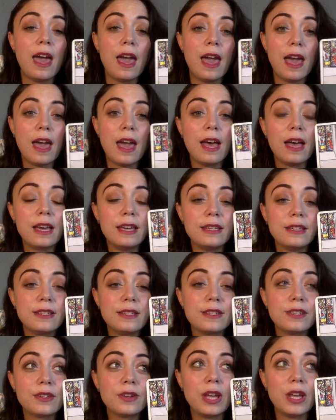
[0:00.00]

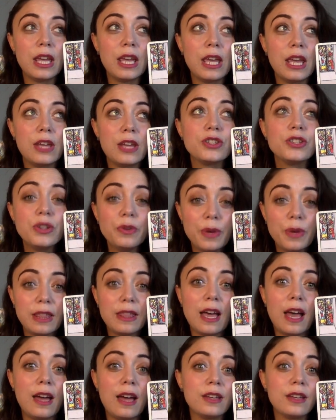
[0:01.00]
And in
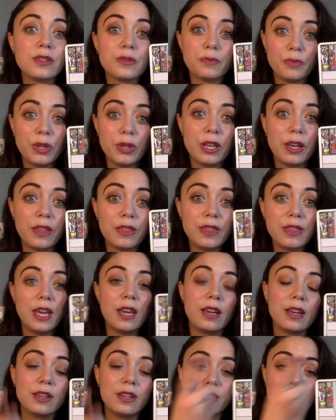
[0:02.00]
doing that, it's a really good
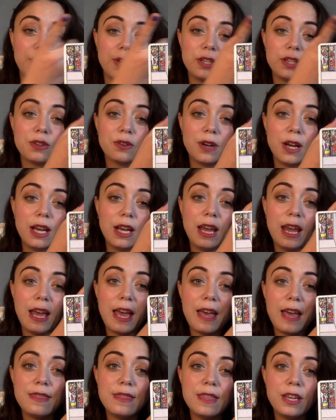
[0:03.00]
thing. So you integrate it,
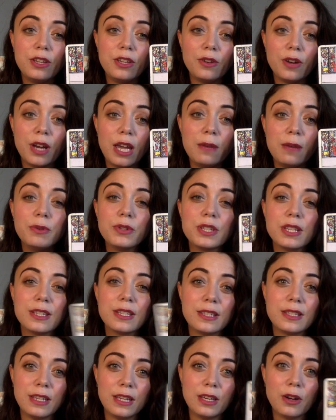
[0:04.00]
and then you're able to
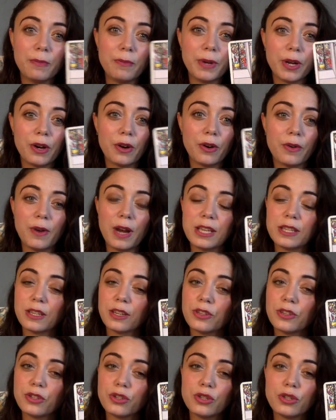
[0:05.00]
see your bigger horizon,
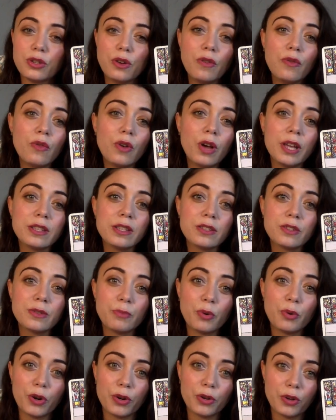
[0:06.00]
because the Two of Wands is a
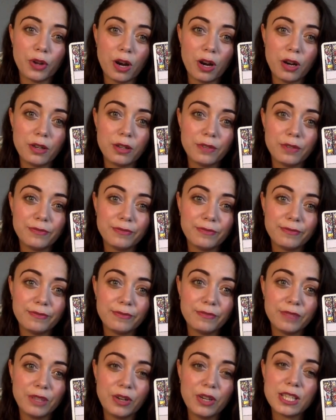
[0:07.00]
portal card.
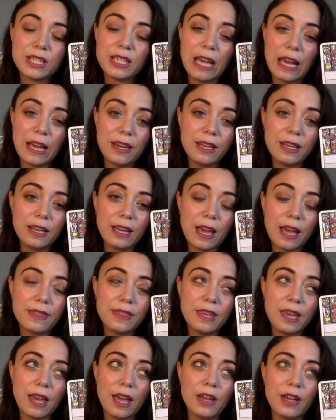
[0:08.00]
You're standing
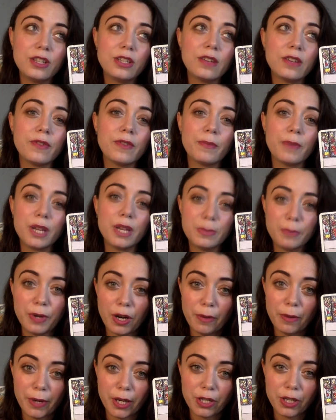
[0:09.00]
at the edge of a much
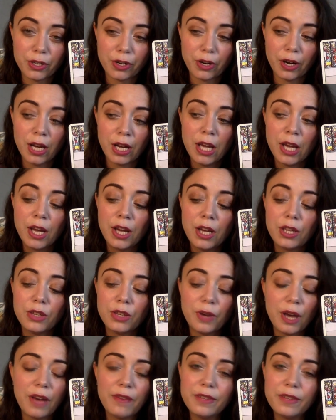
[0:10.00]
bigger picture.
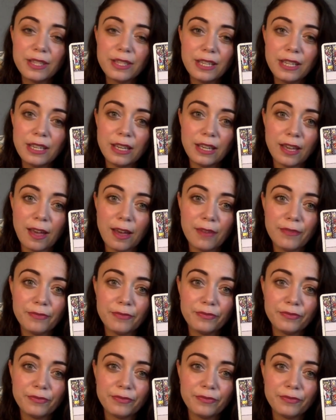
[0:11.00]
You haven't seen it yet.